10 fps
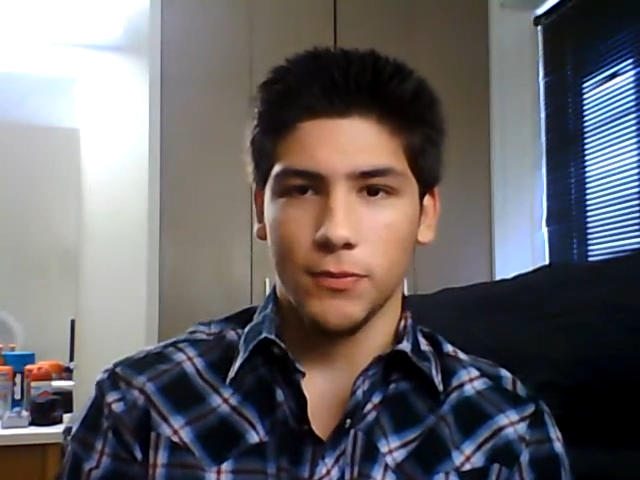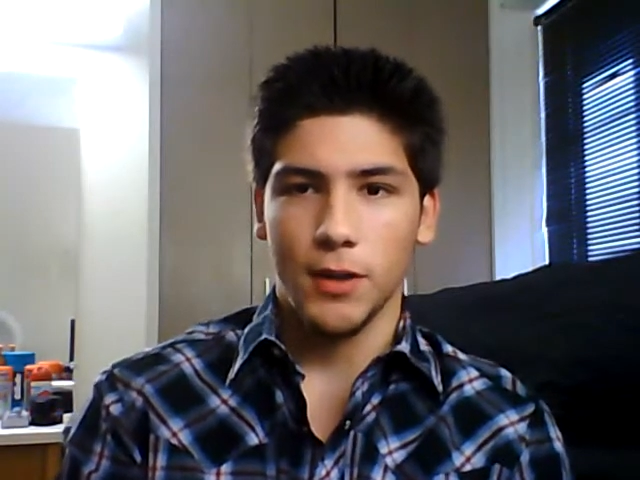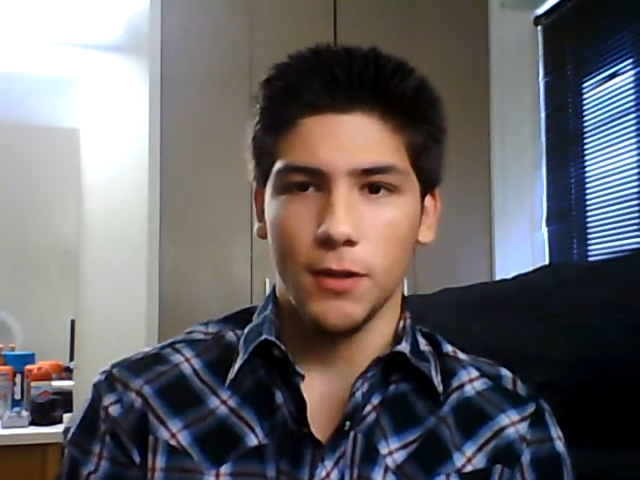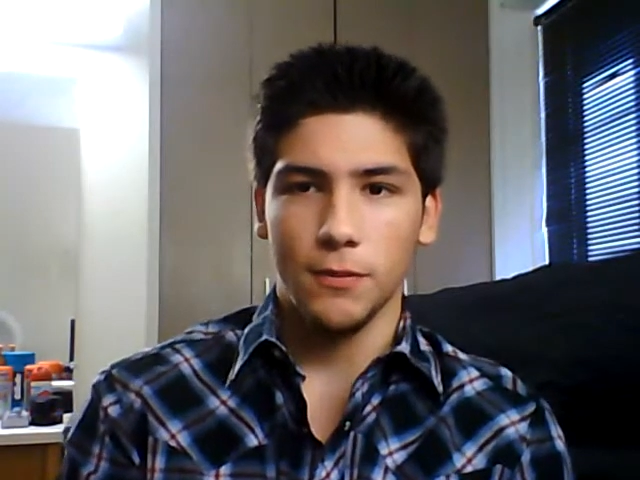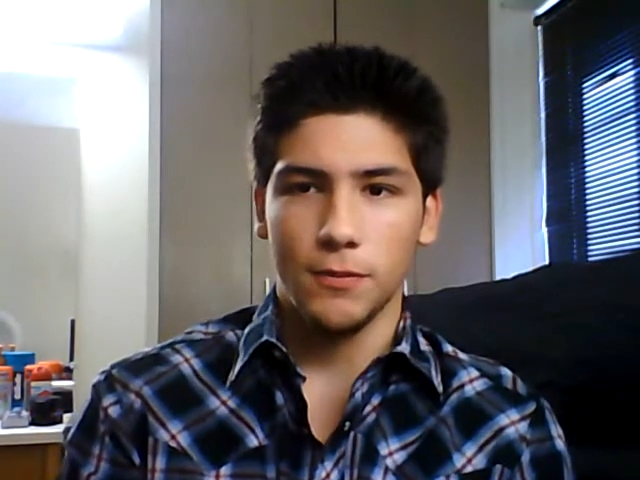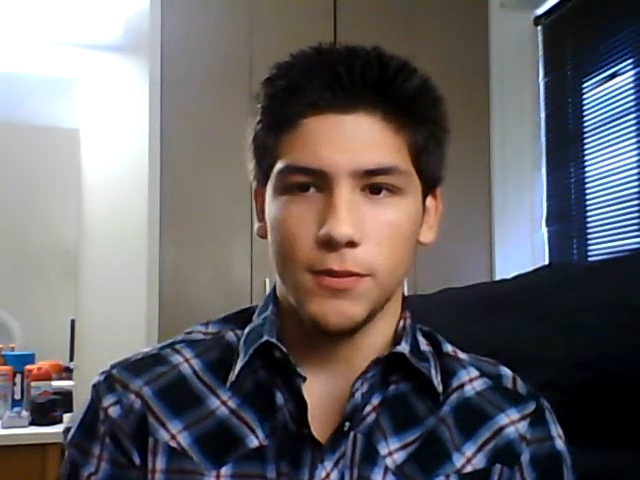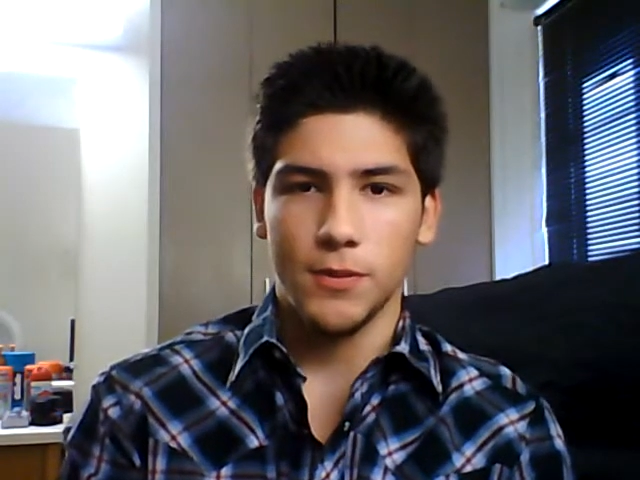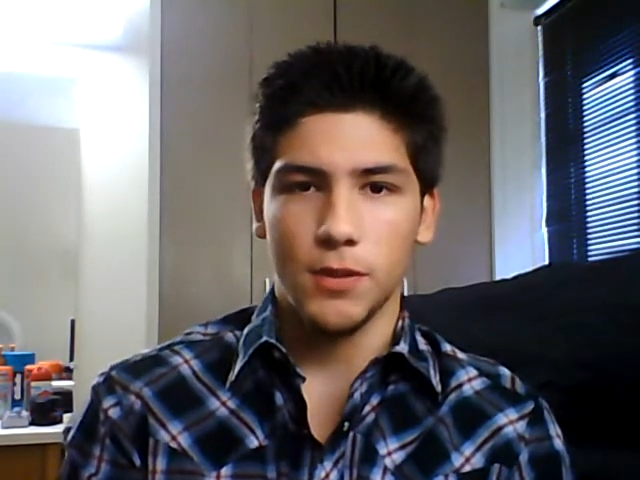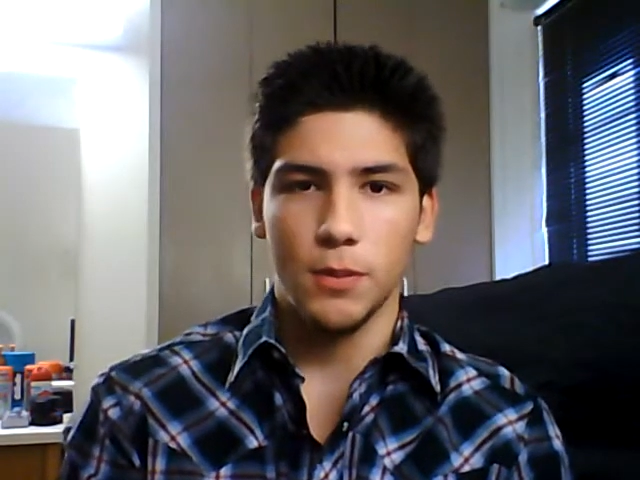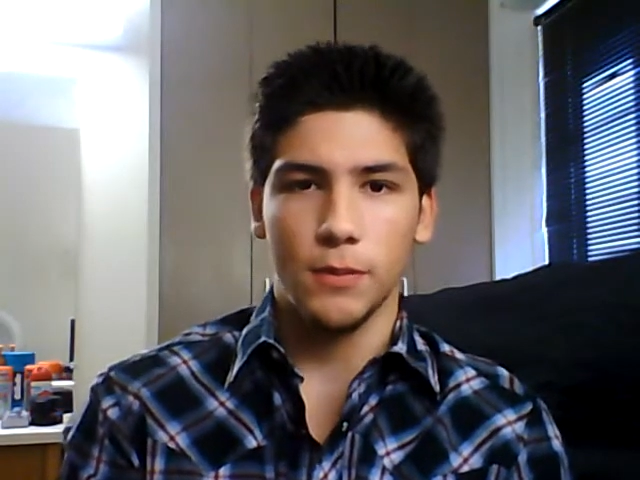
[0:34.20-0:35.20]
you know,
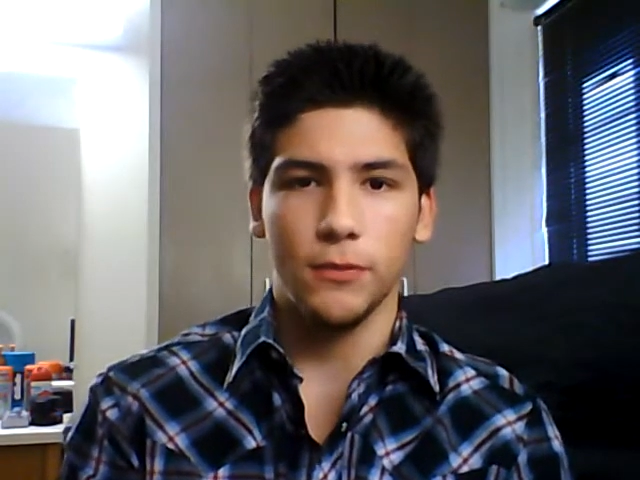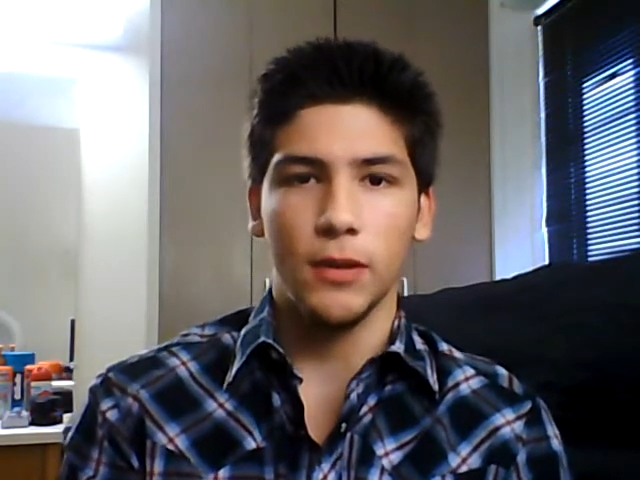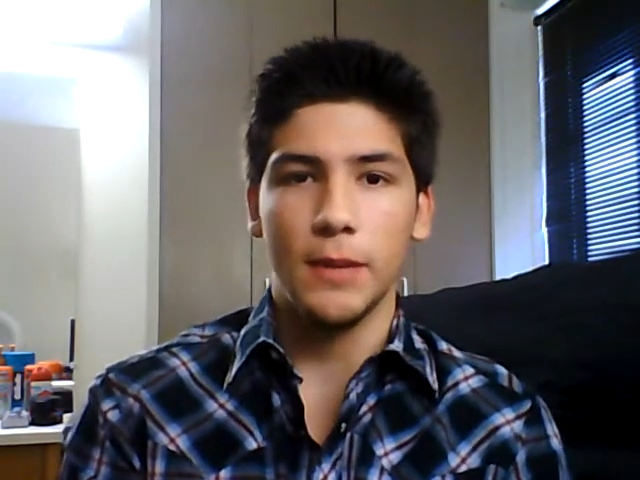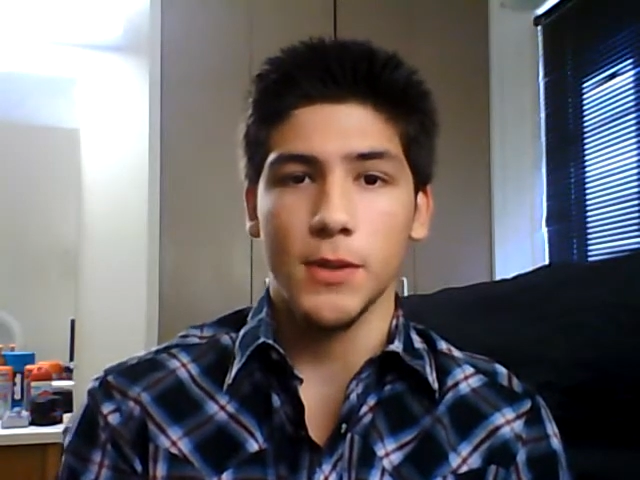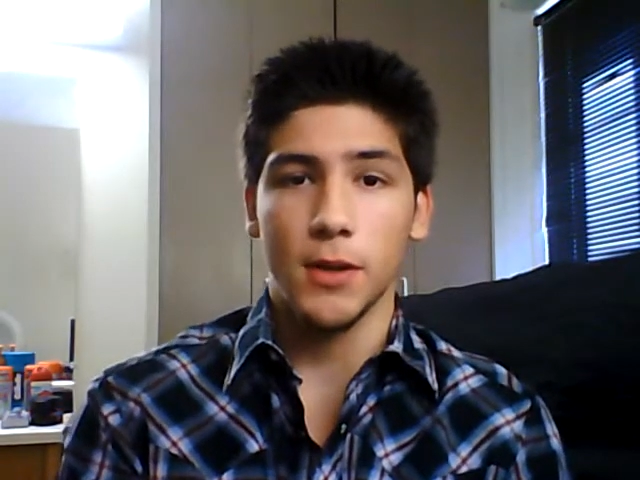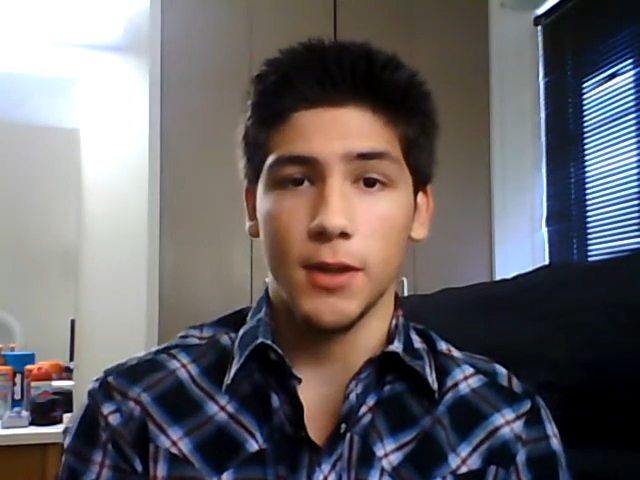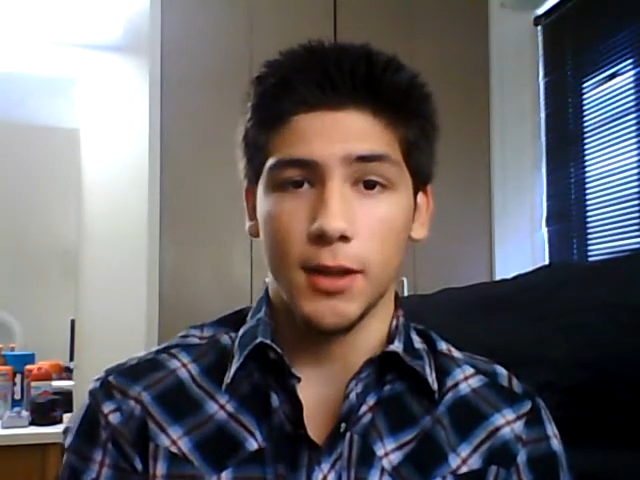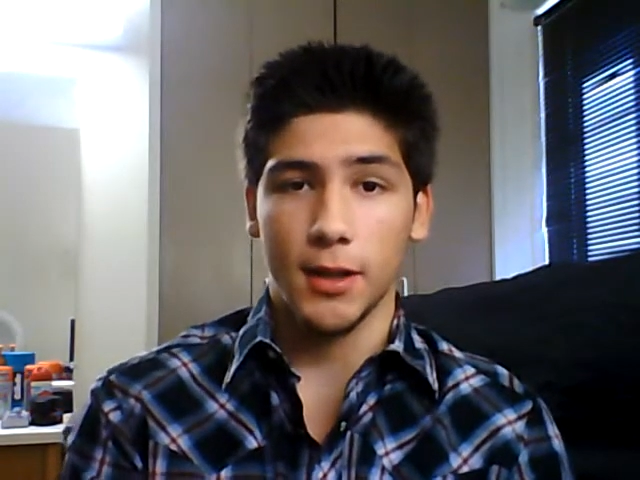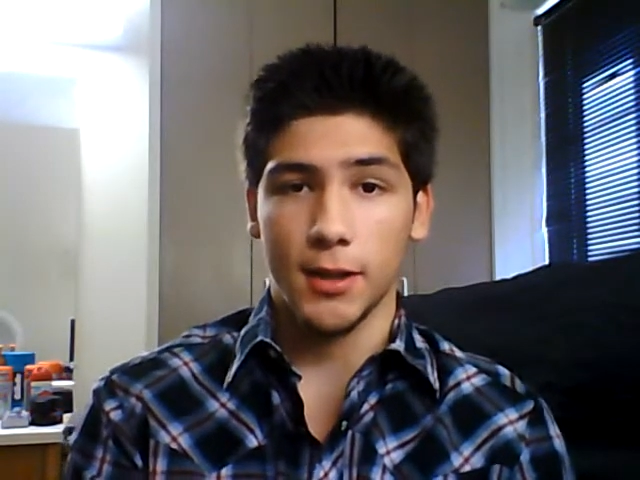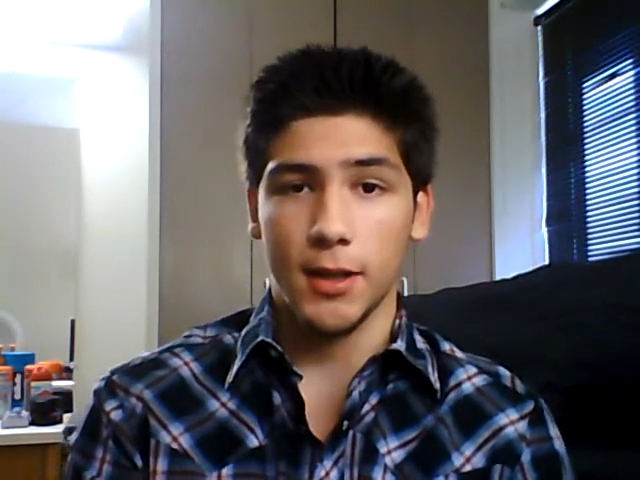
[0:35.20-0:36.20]
stupid flips or
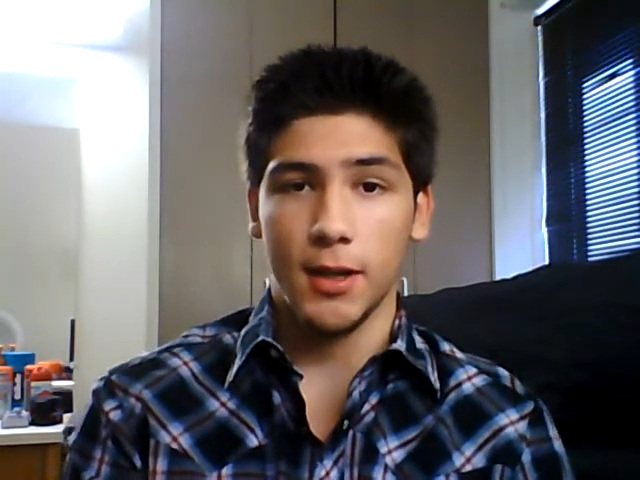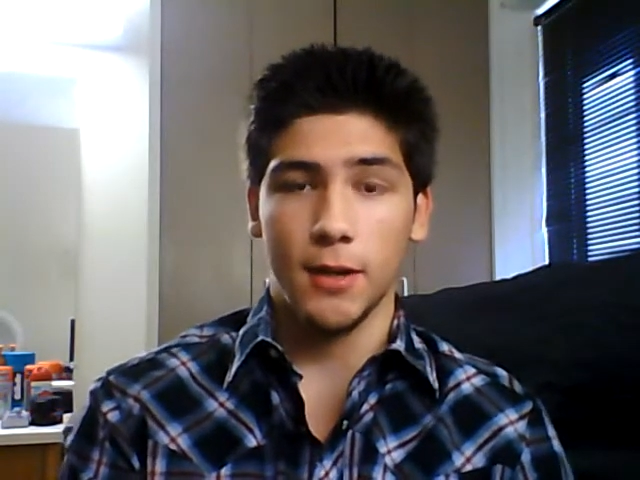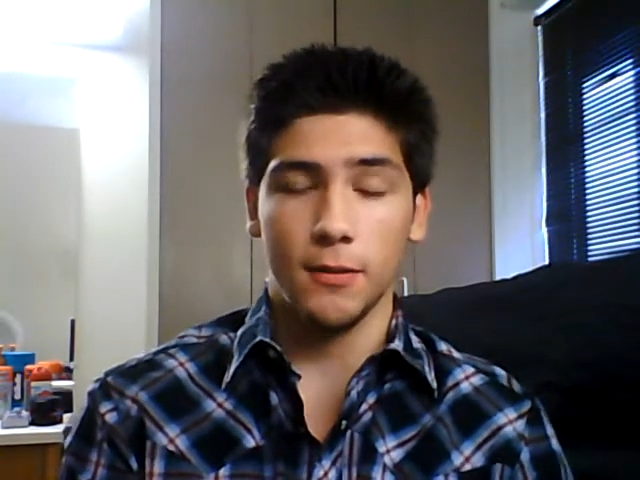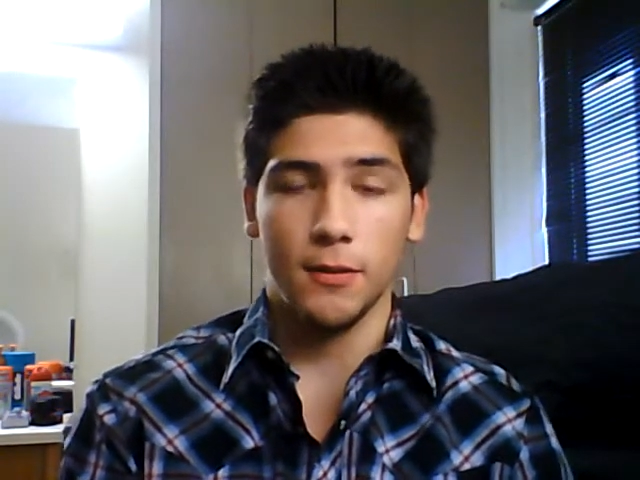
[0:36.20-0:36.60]
anything like that.